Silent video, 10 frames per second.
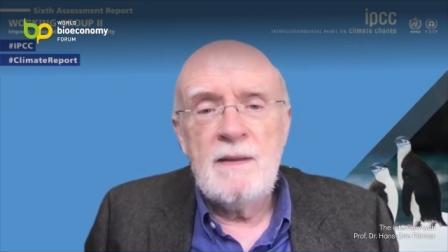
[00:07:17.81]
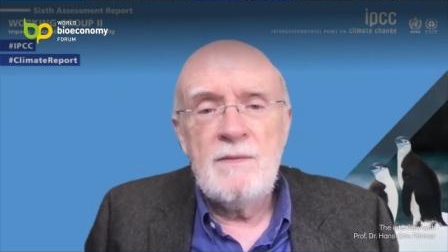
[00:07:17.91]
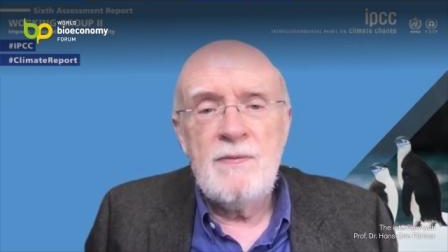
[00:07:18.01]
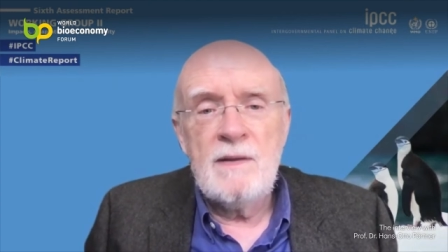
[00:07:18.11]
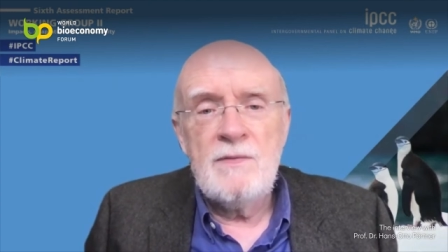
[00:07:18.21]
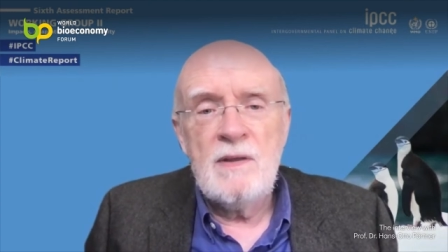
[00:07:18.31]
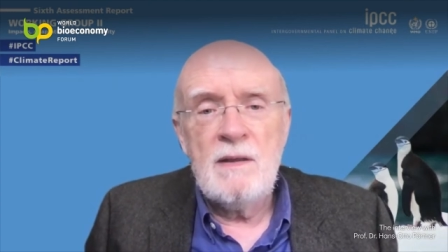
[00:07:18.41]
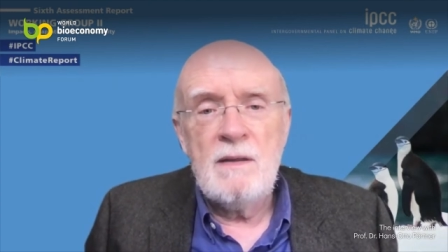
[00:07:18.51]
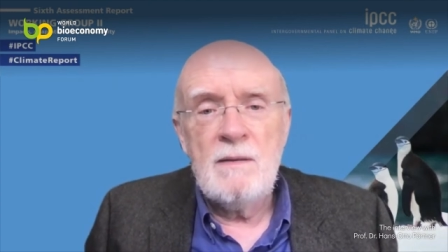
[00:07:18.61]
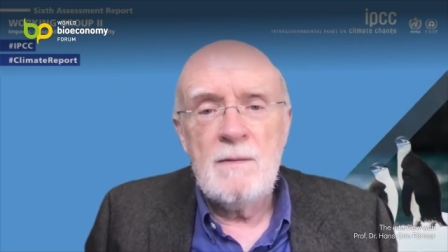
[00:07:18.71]
is
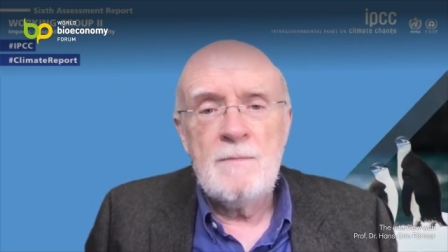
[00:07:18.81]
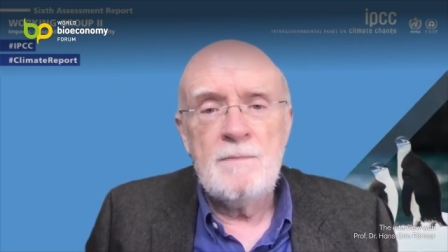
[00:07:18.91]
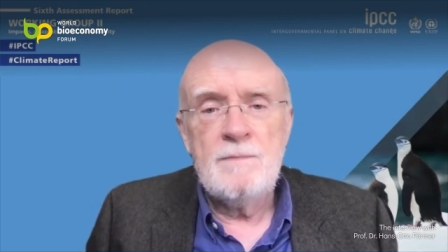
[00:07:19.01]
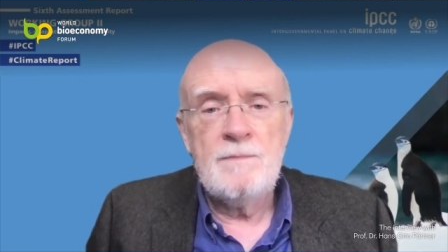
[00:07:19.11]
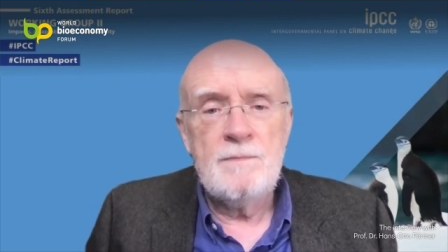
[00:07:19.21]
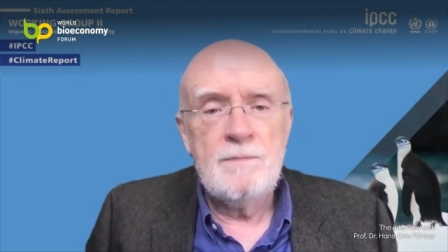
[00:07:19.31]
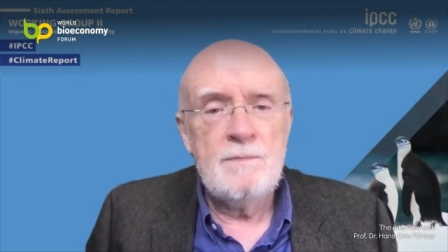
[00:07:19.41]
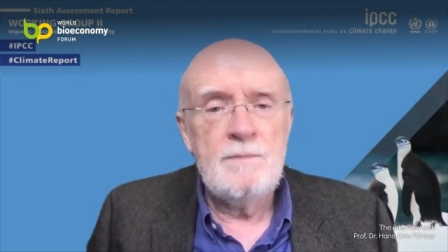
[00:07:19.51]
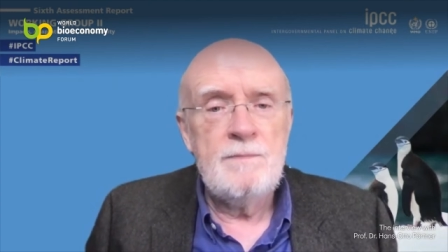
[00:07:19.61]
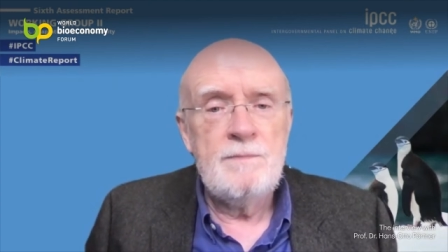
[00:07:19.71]
functioning.
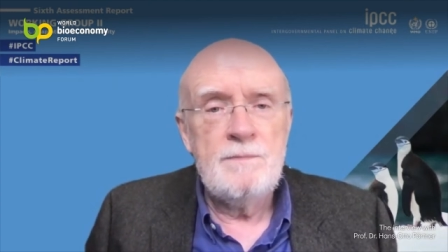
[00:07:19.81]
Great,